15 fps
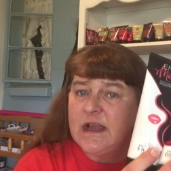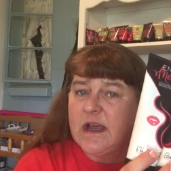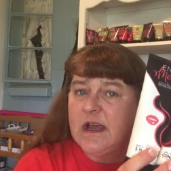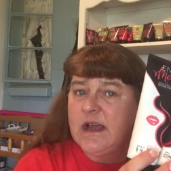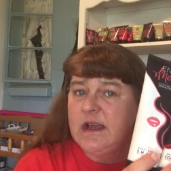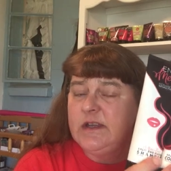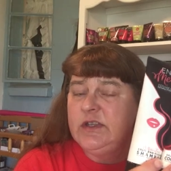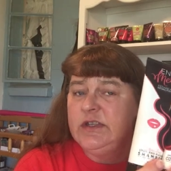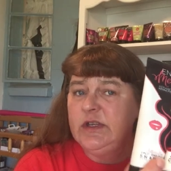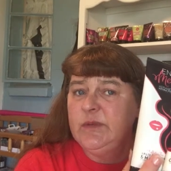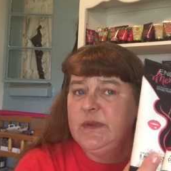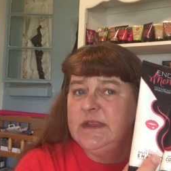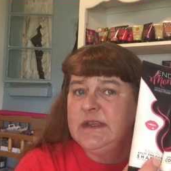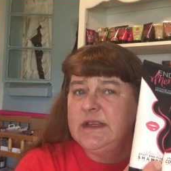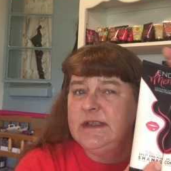Uh,
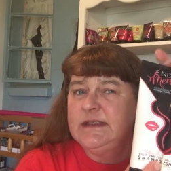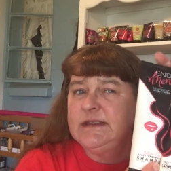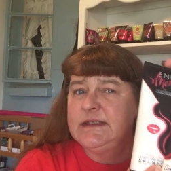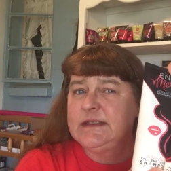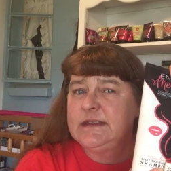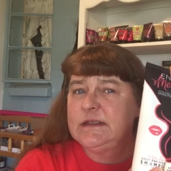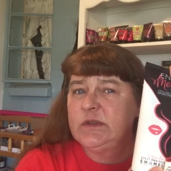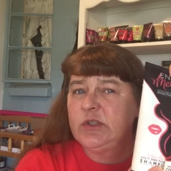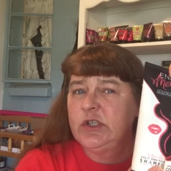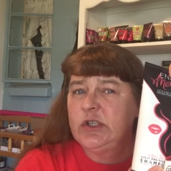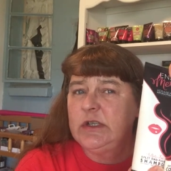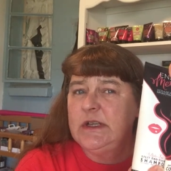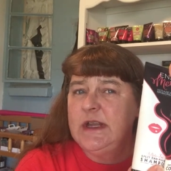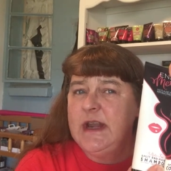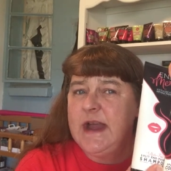tube of this
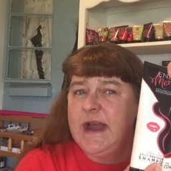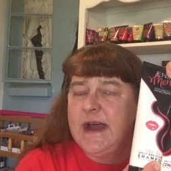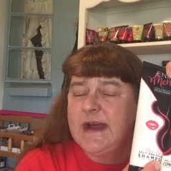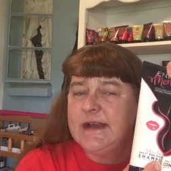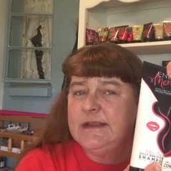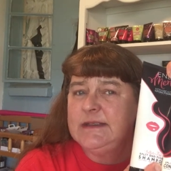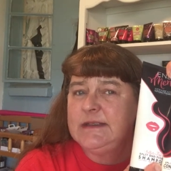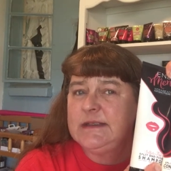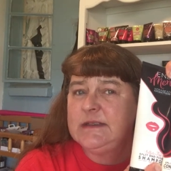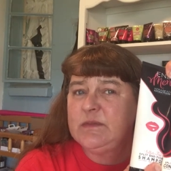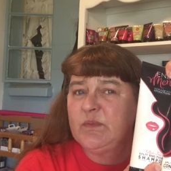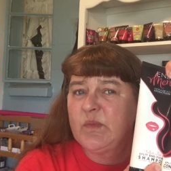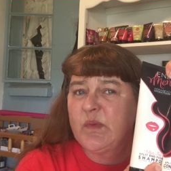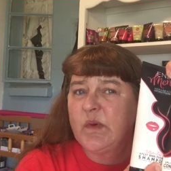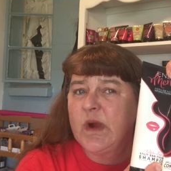should last
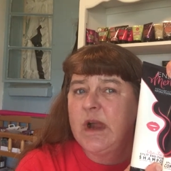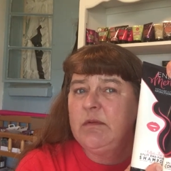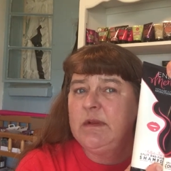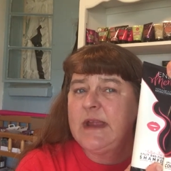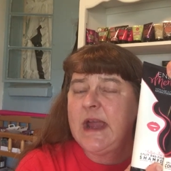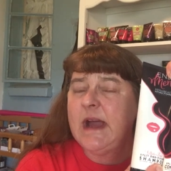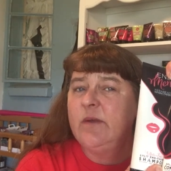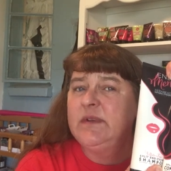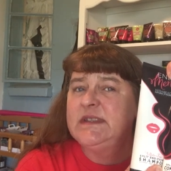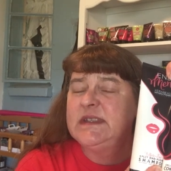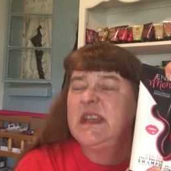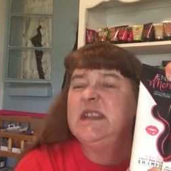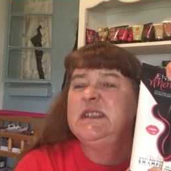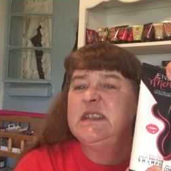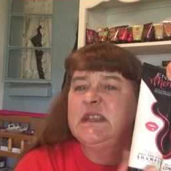probably, I would
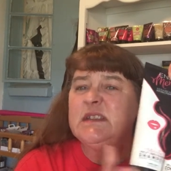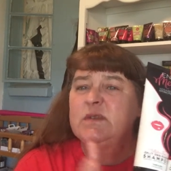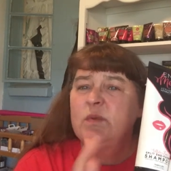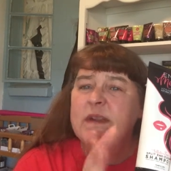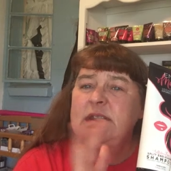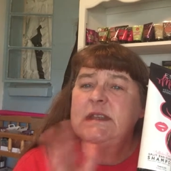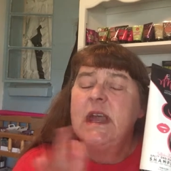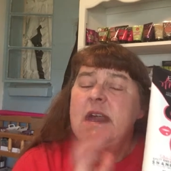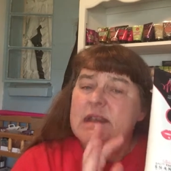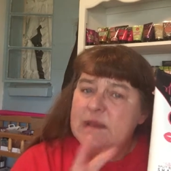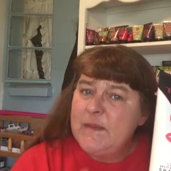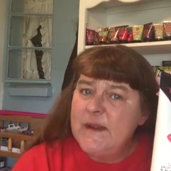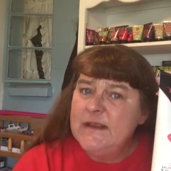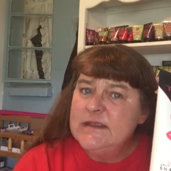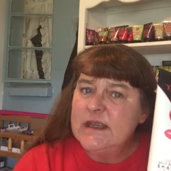say six weeks.
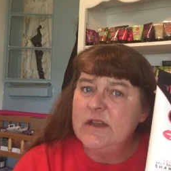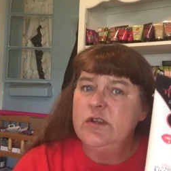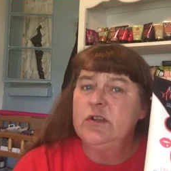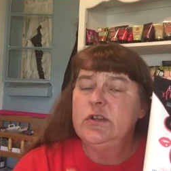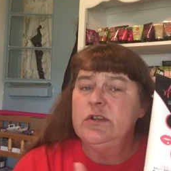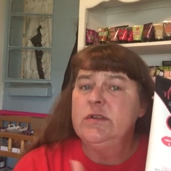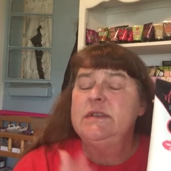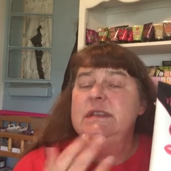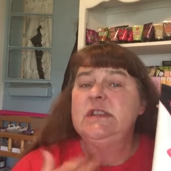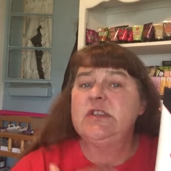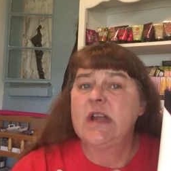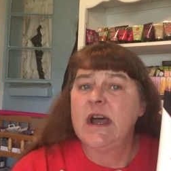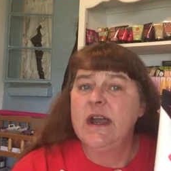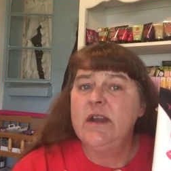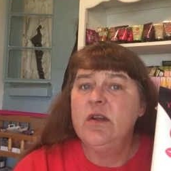Depends on your
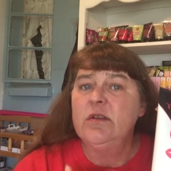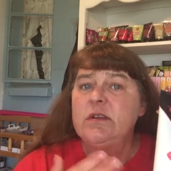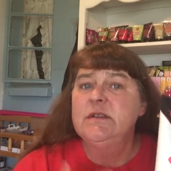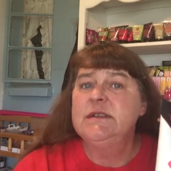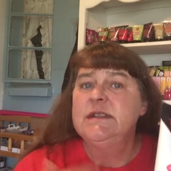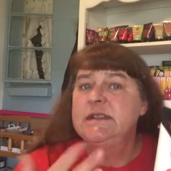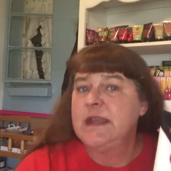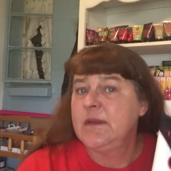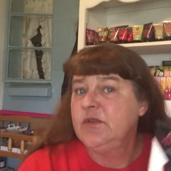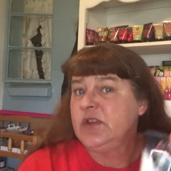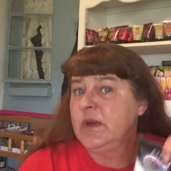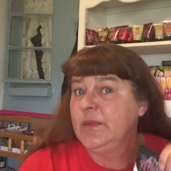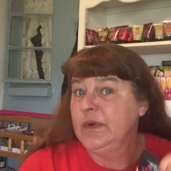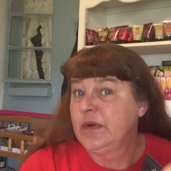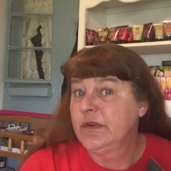usage. I don't use the same
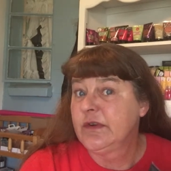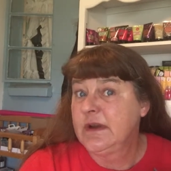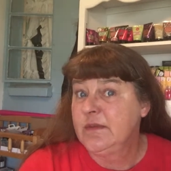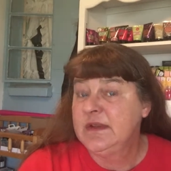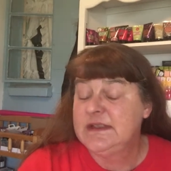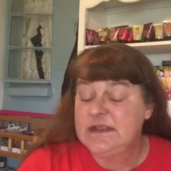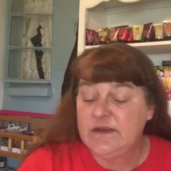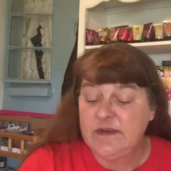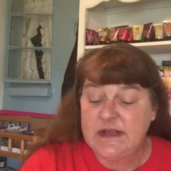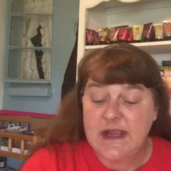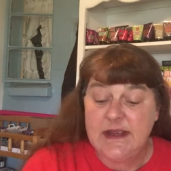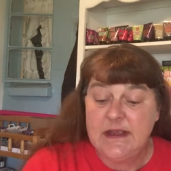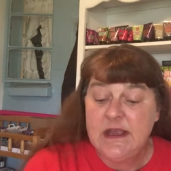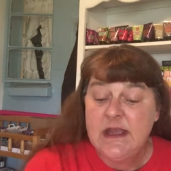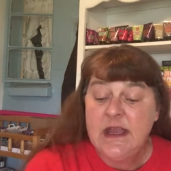shampoo agreements every day.